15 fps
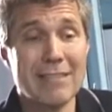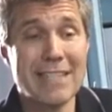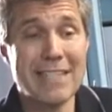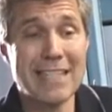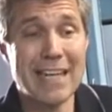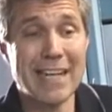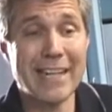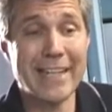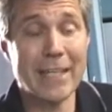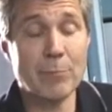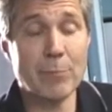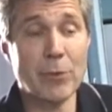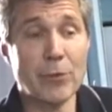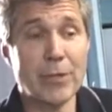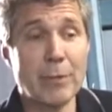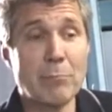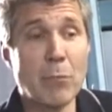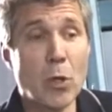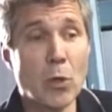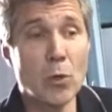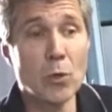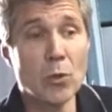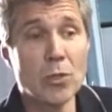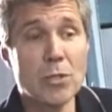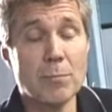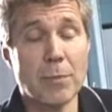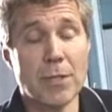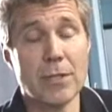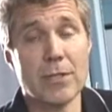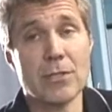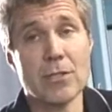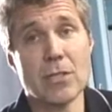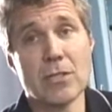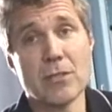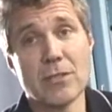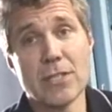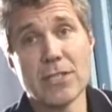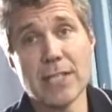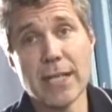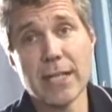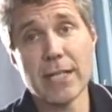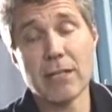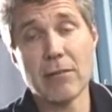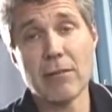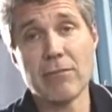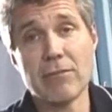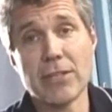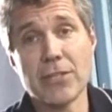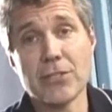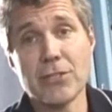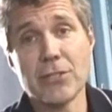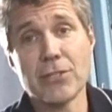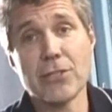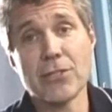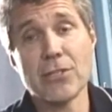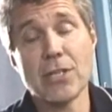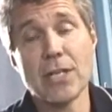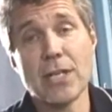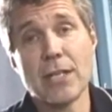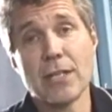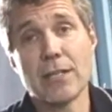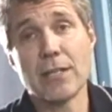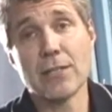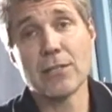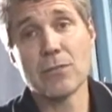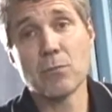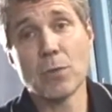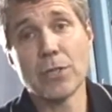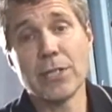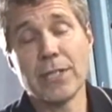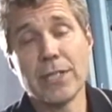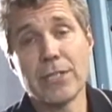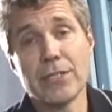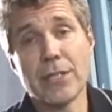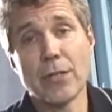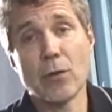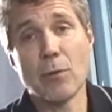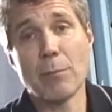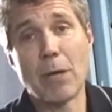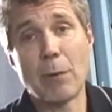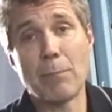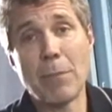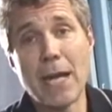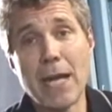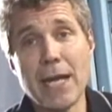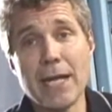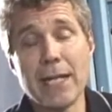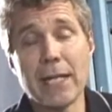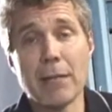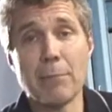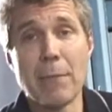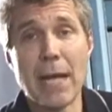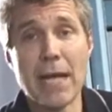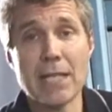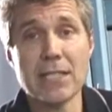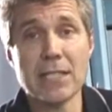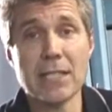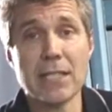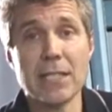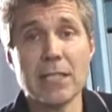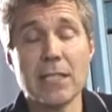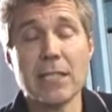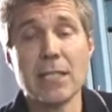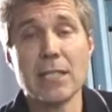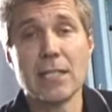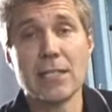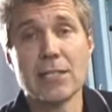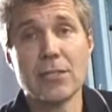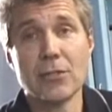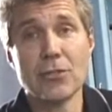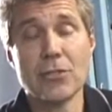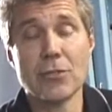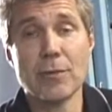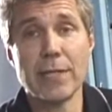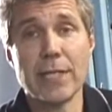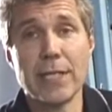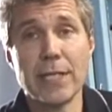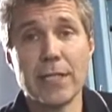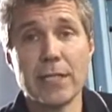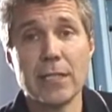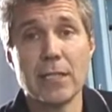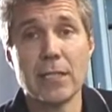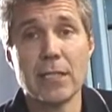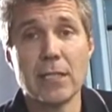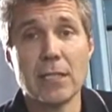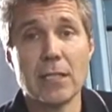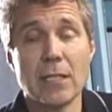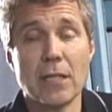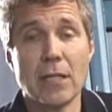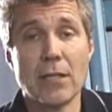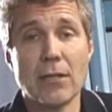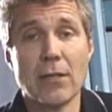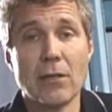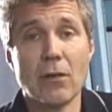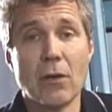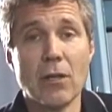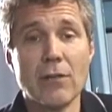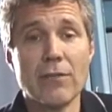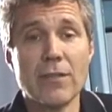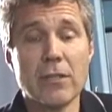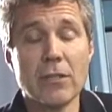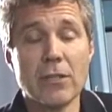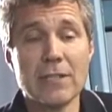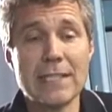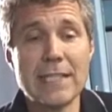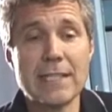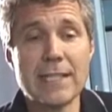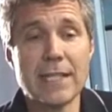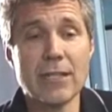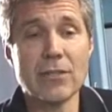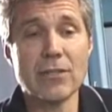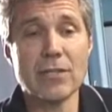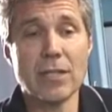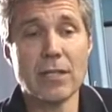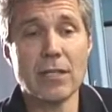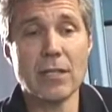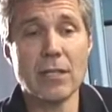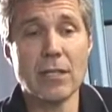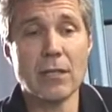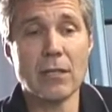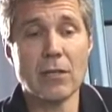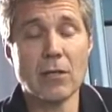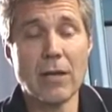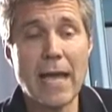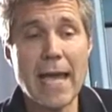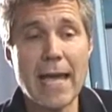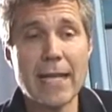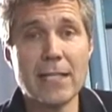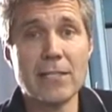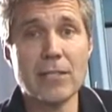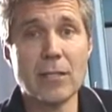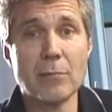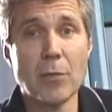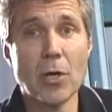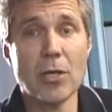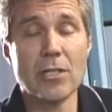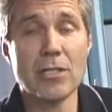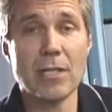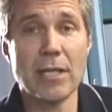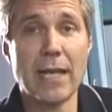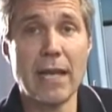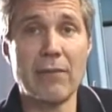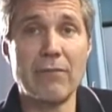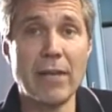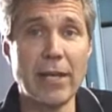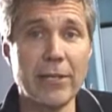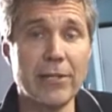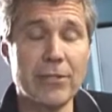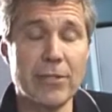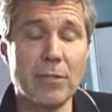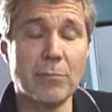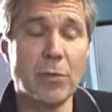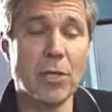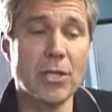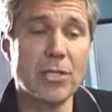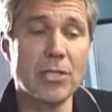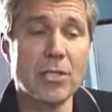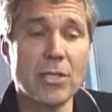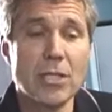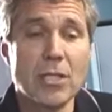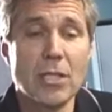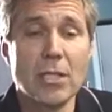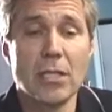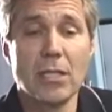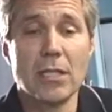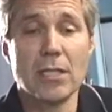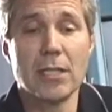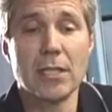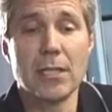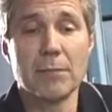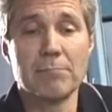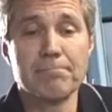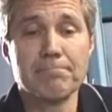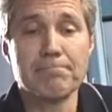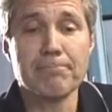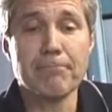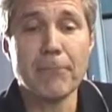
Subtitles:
designing and building molds, but there's also the secondary fixtures. There's what you need to know about painting and masking, silk screening, all of the little details that are added to the parts that add value to the parts are